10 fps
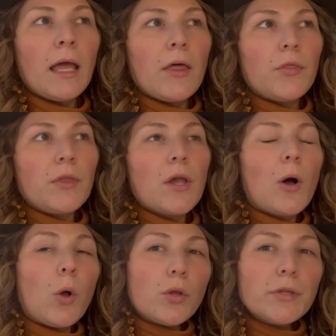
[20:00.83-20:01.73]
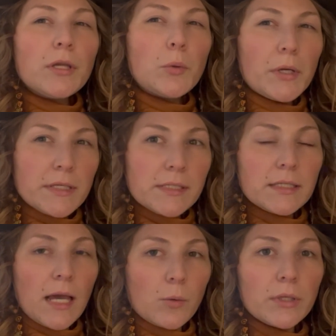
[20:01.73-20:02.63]
The only reason
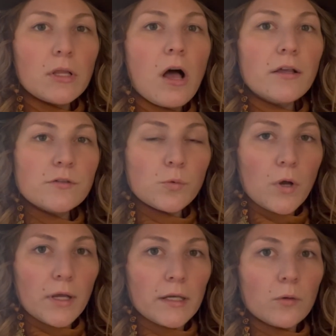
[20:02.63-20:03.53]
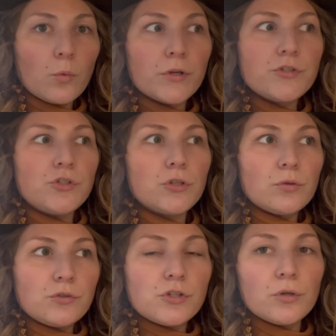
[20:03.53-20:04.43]
that we lost one was
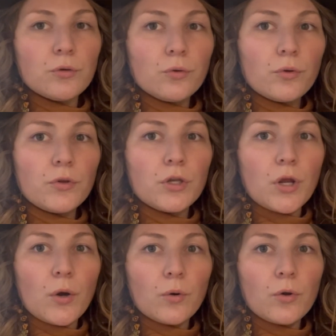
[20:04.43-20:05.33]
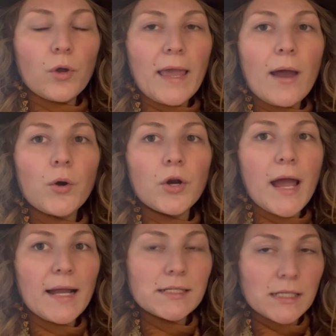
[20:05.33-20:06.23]
due to,
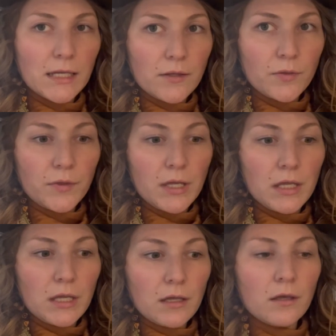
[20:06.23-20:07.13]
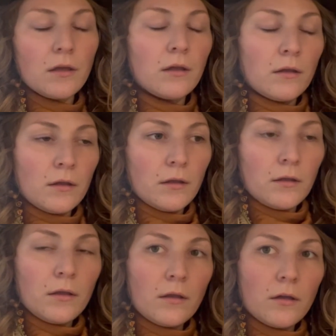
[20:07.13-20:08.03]
counteracting the
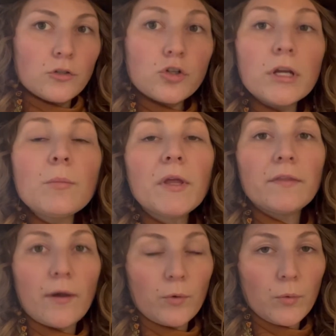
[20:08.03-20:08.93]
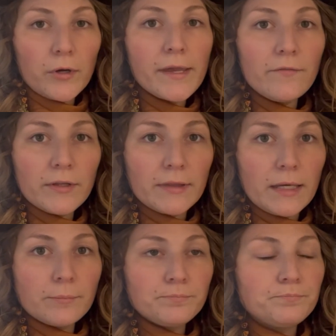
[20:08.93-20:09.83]
treatment that we were giving them.